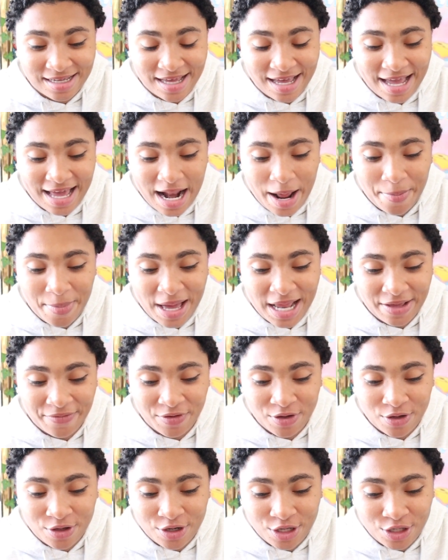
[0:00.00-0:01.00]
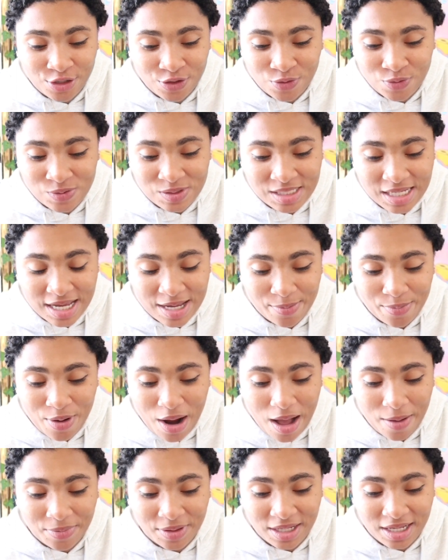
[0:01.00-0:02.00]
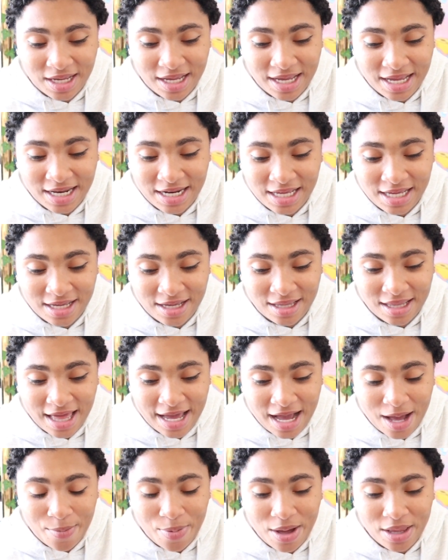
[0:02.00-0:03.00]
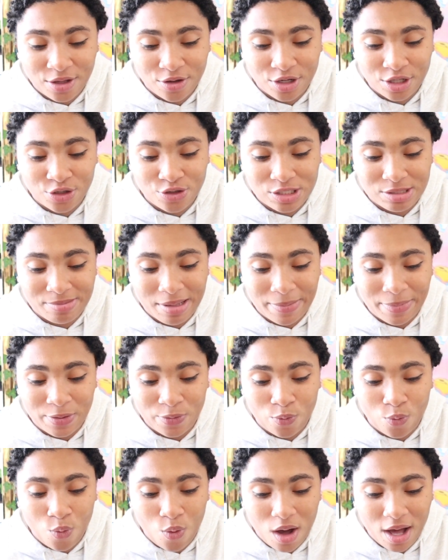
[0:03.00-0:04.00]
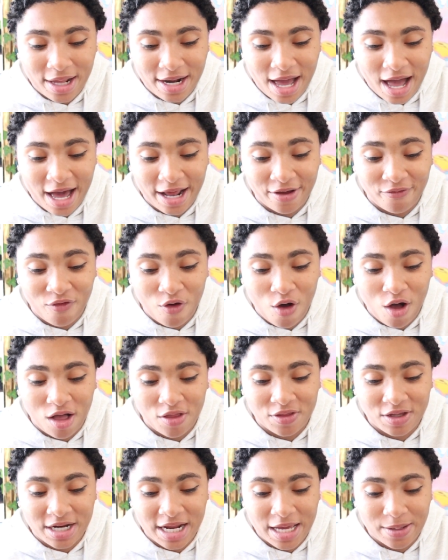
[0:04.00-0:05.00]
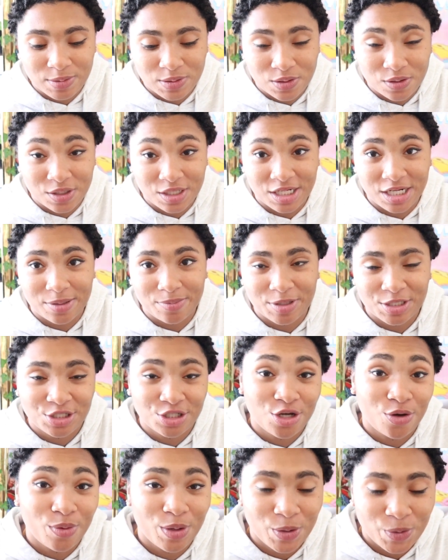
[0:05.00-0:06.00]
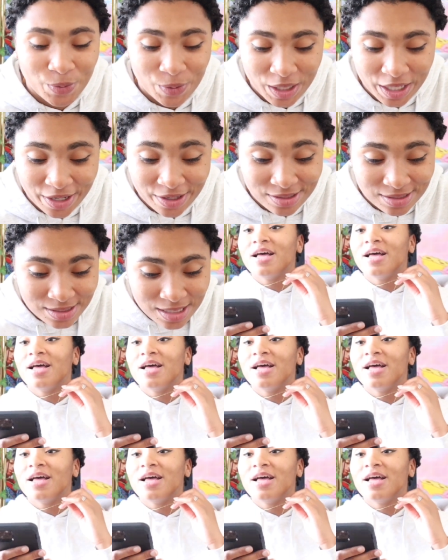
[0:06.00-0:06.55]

And I'm not even gonna use probably any, like I'm probably gonna use maybe one out of all the names on here, but you know what, who cares?